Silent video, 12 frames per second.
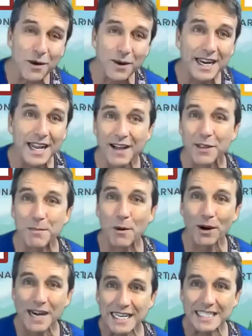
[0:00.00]
know it, the
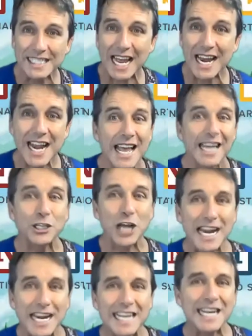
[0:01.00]
morning sun is
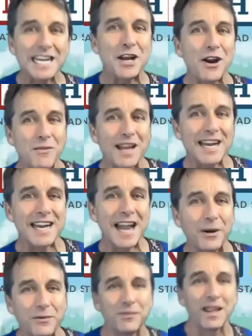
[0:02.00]
shining in your
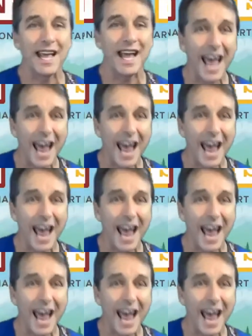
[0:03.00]
window. Oh, there it